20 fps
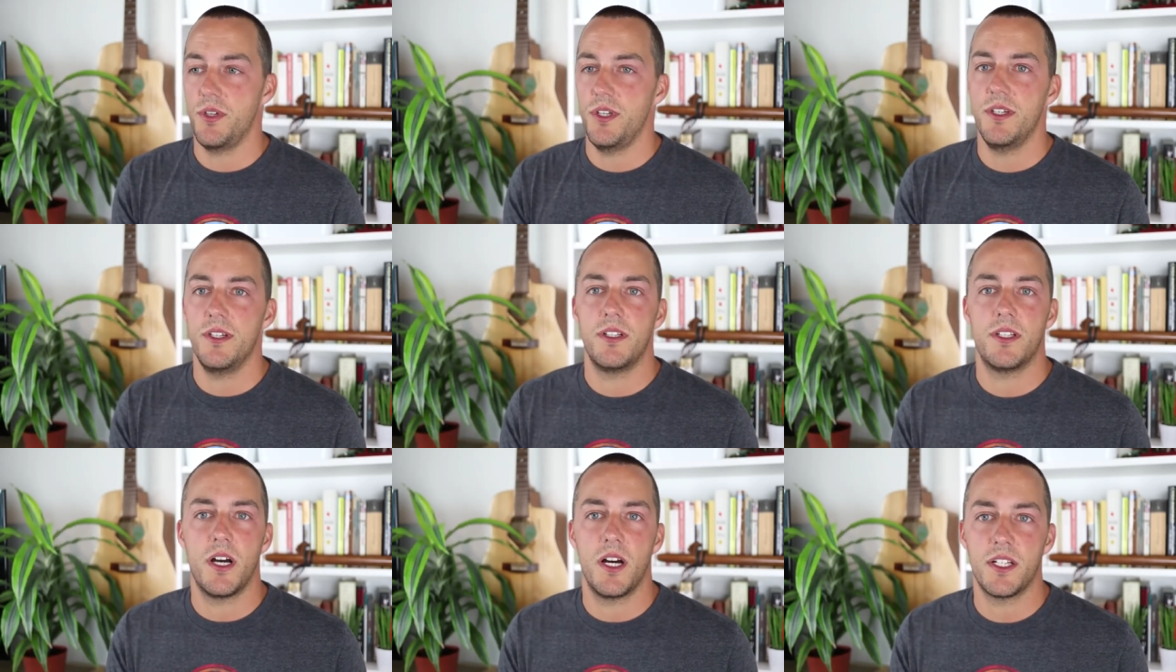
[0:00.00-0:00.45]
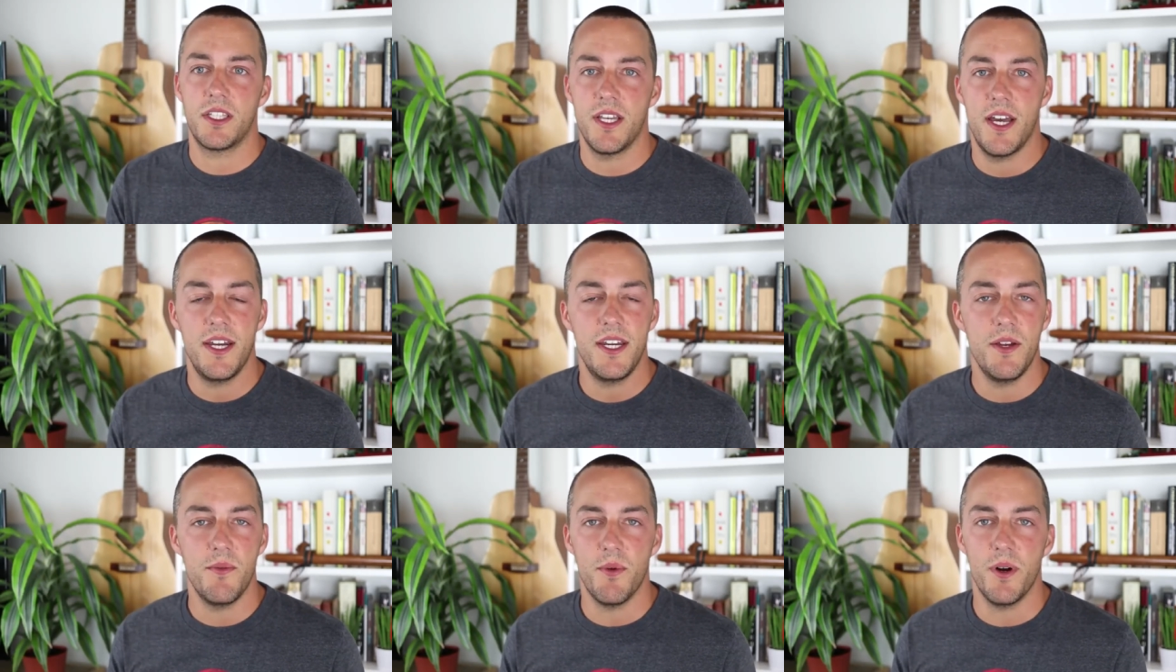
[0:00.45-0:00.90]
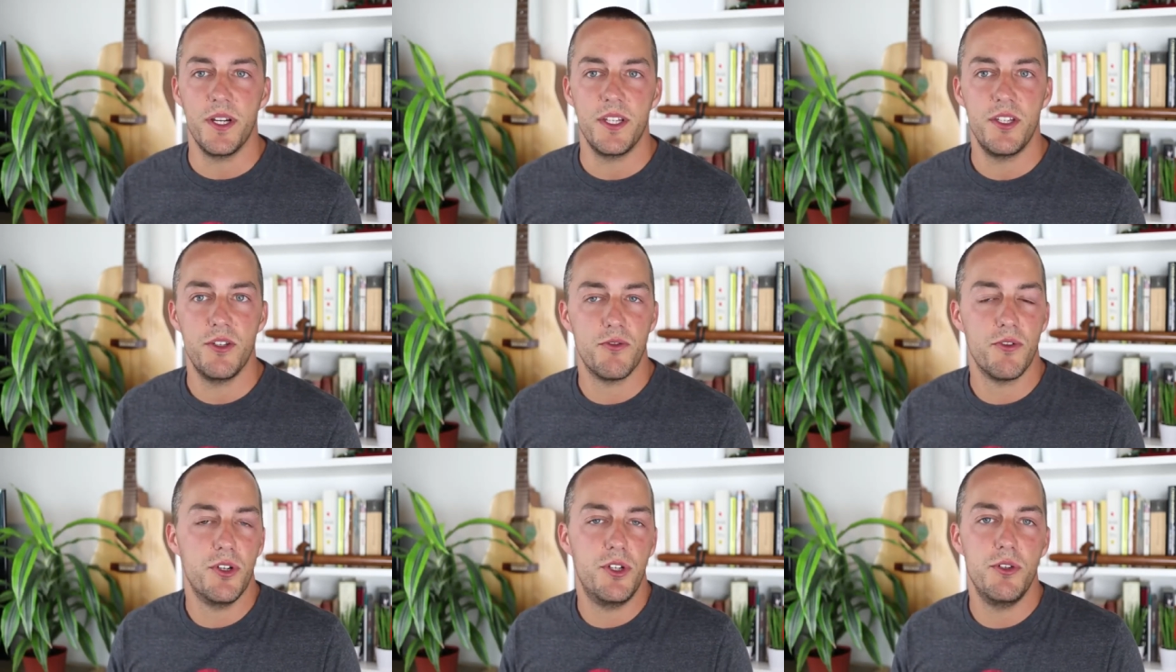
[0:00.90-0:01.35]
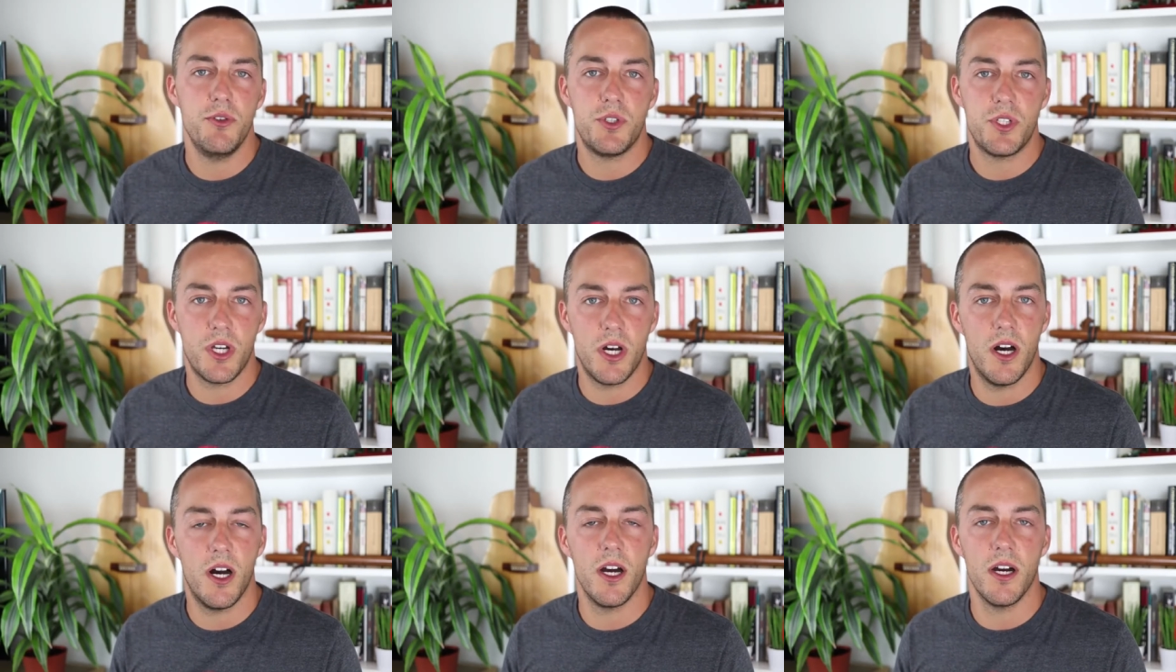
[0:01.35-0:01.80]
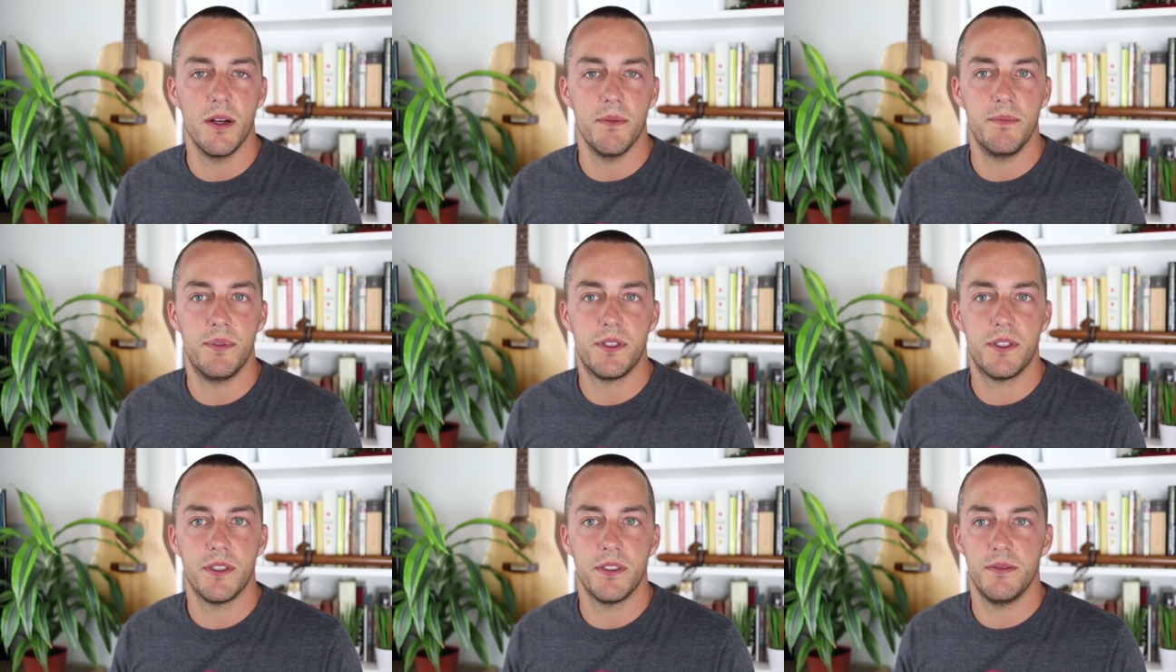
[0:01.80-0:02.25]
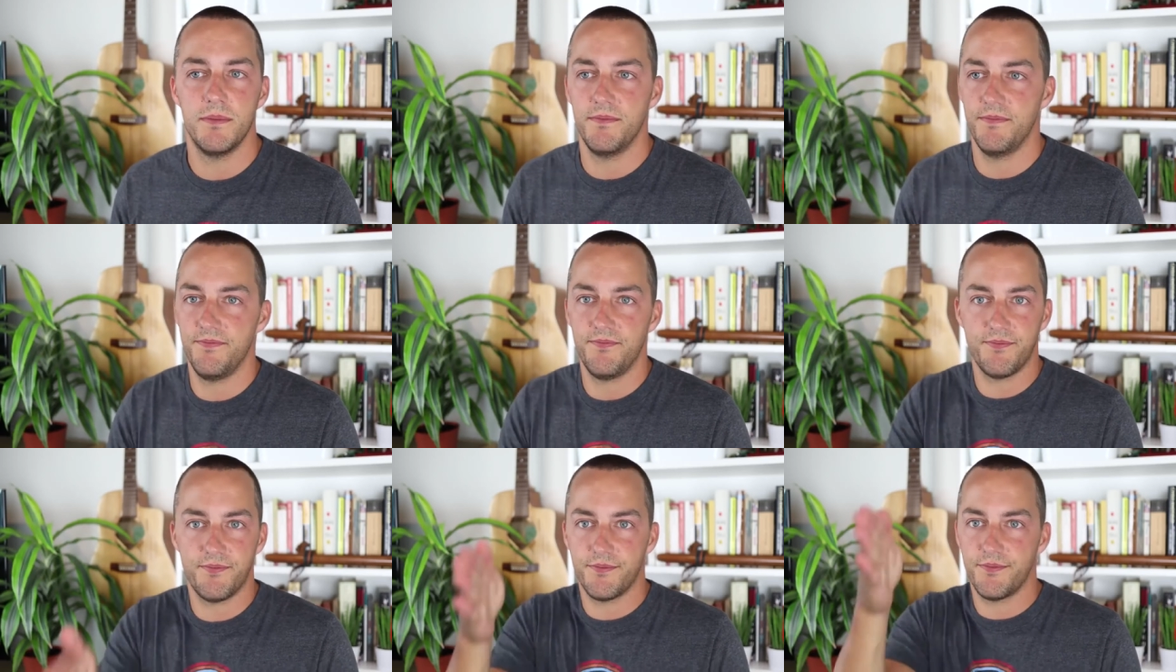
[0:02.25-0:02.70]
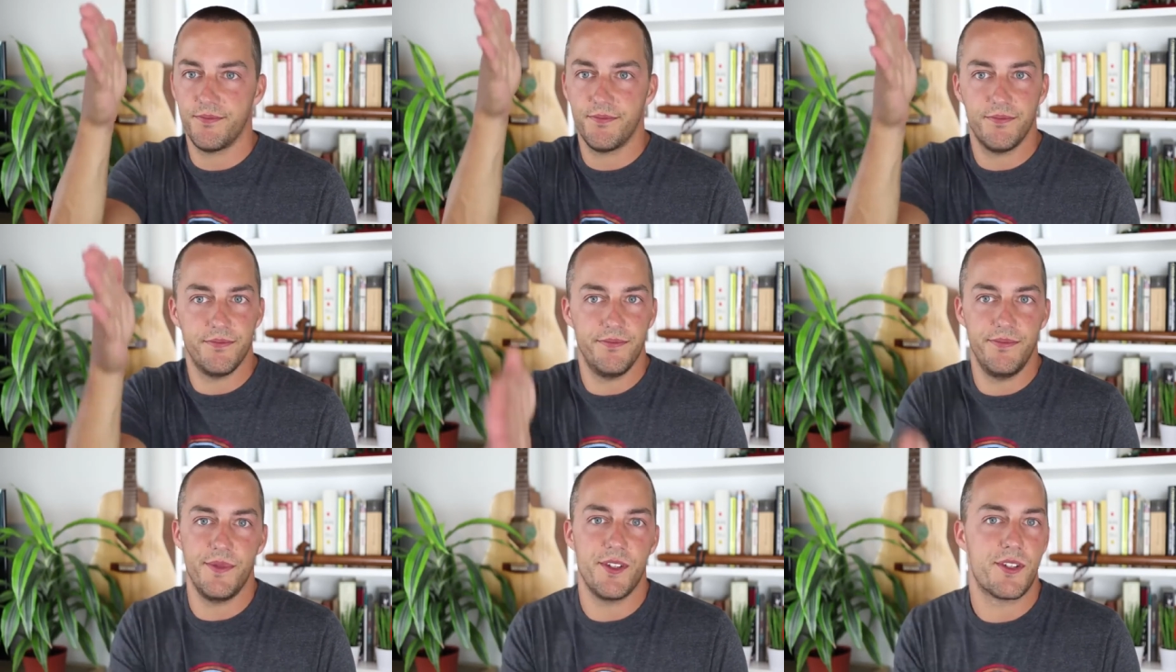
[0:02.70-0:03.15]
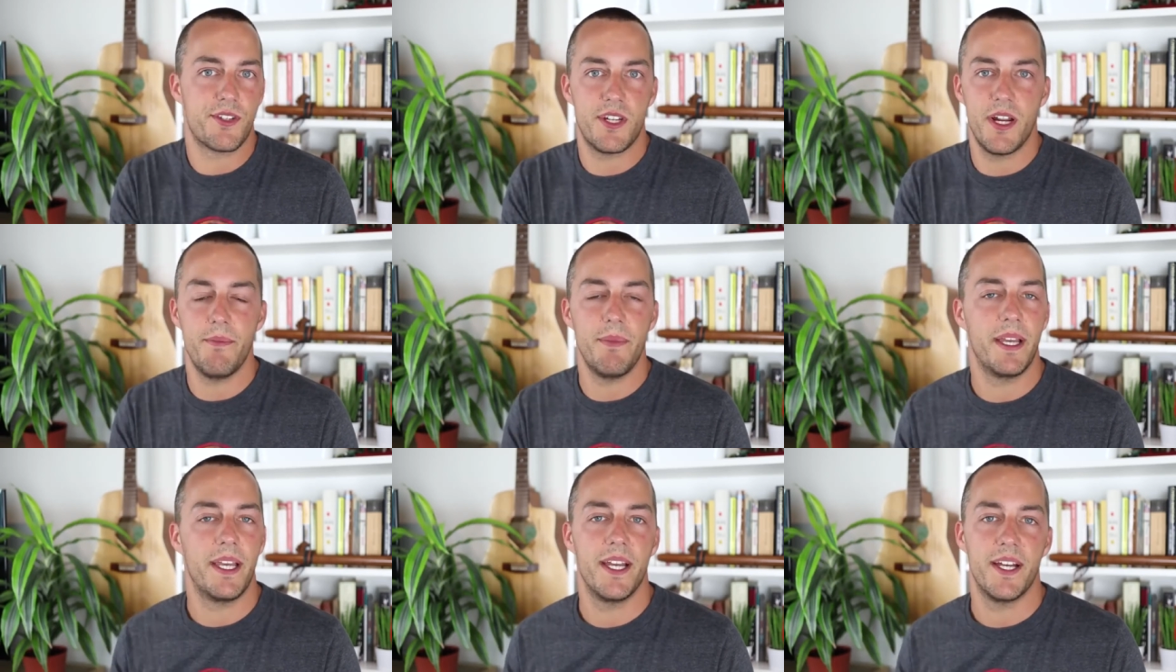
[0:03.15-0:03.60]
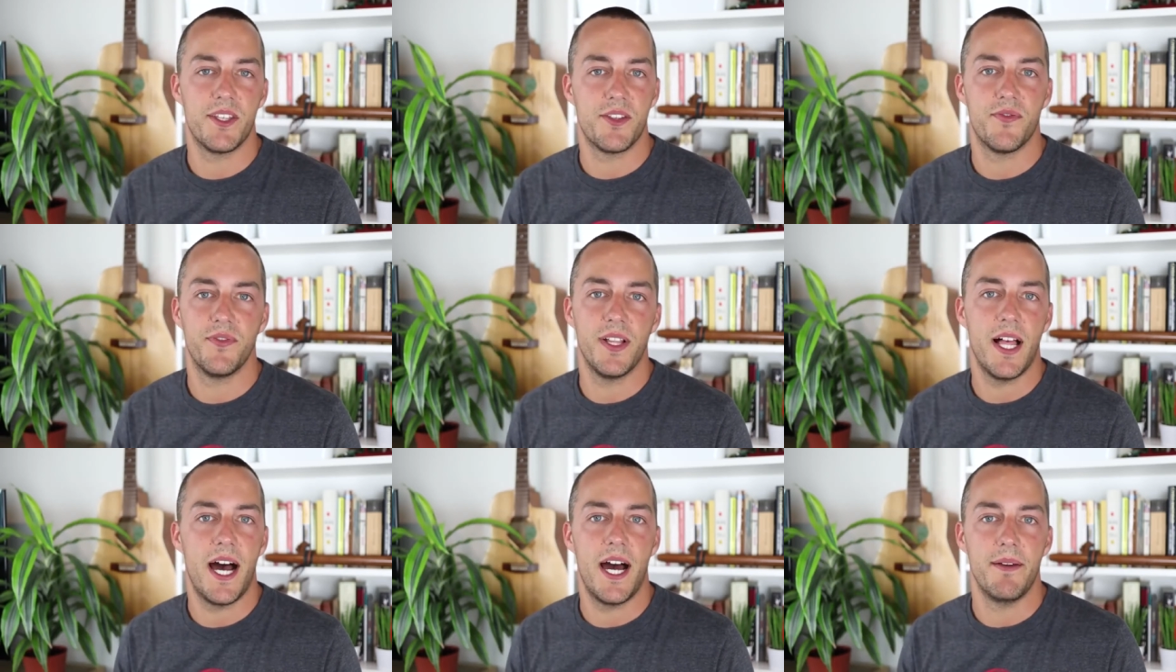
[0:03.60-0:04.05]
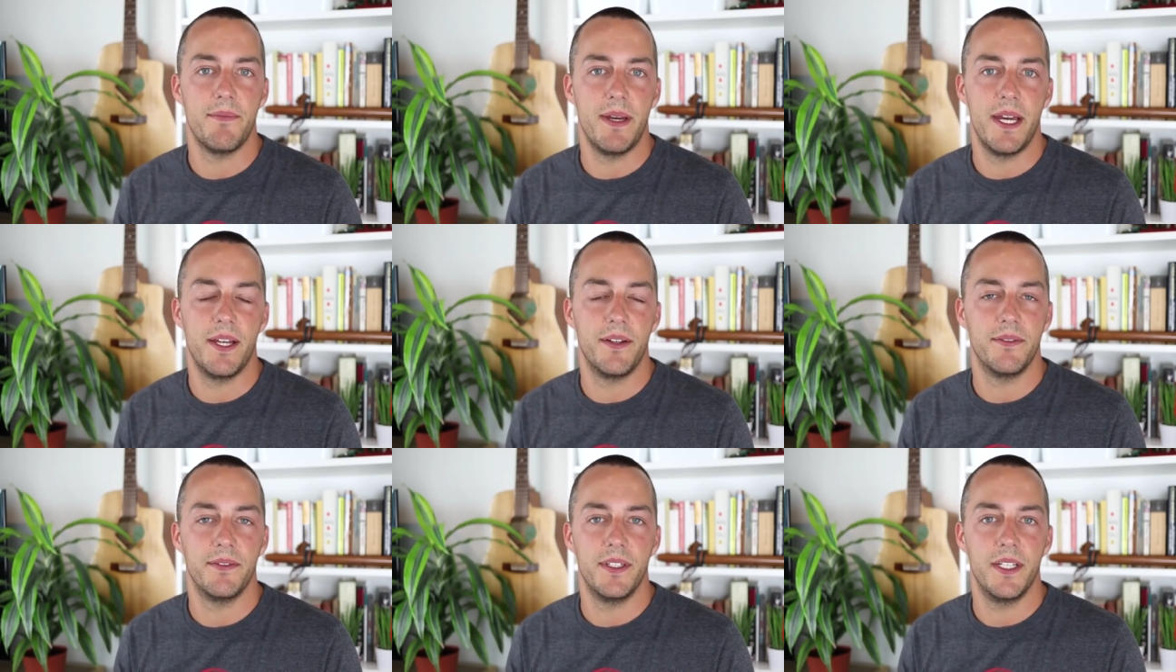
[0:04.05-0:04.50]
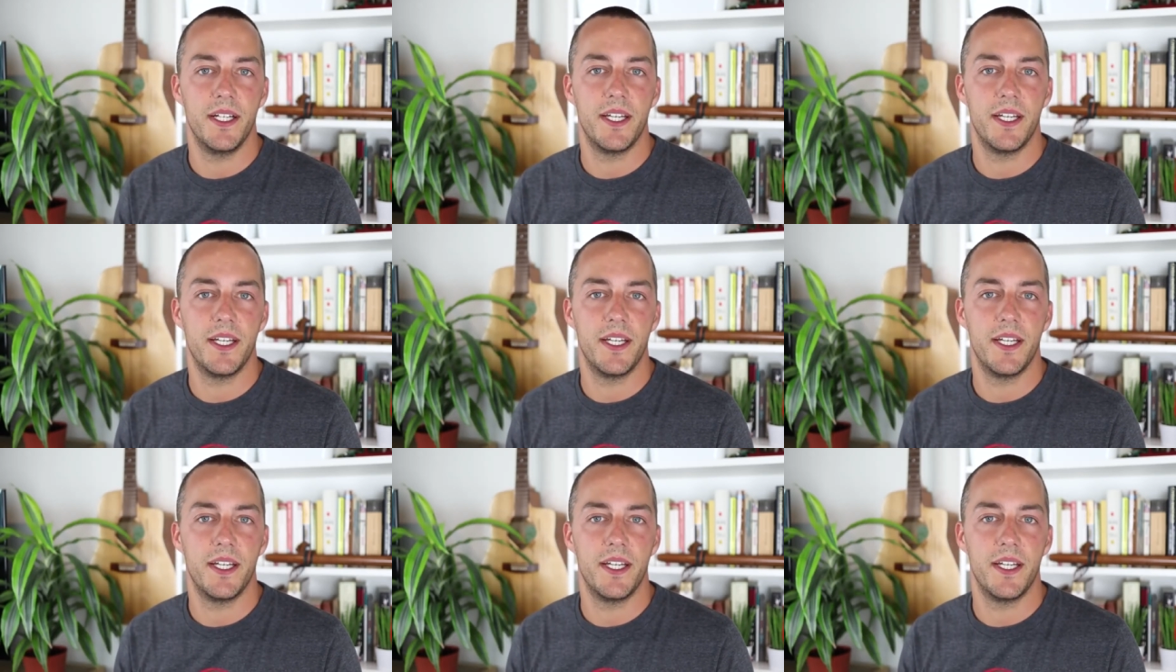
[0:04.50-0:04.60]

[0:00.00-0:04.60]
you talk to anyone, you reduce carbs, your stomach gets flat, man.